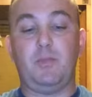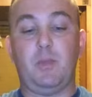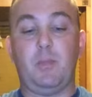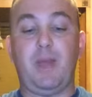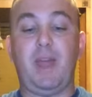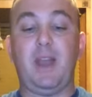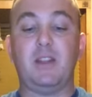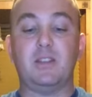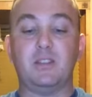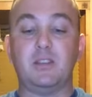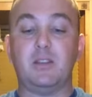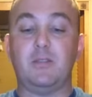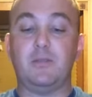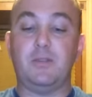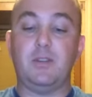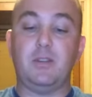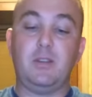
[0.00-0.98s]
pad itself,
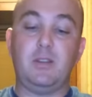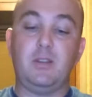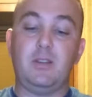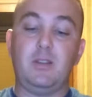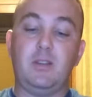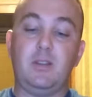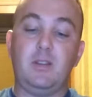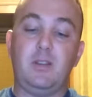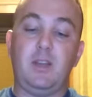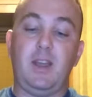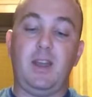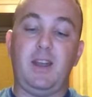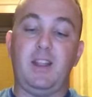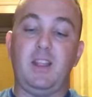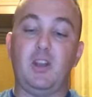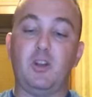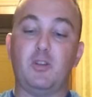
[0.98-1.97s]
and
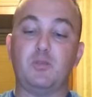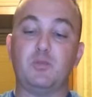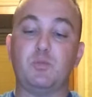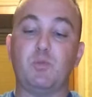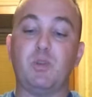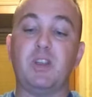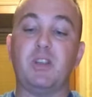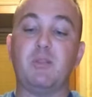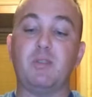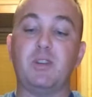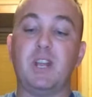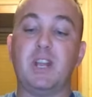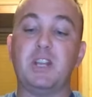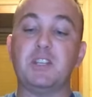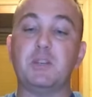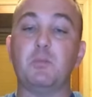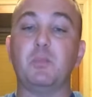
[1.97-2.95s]
an inner spring
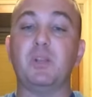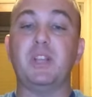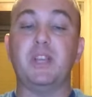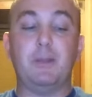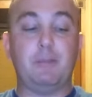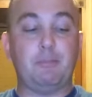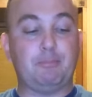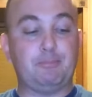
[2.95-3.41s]
retention plate.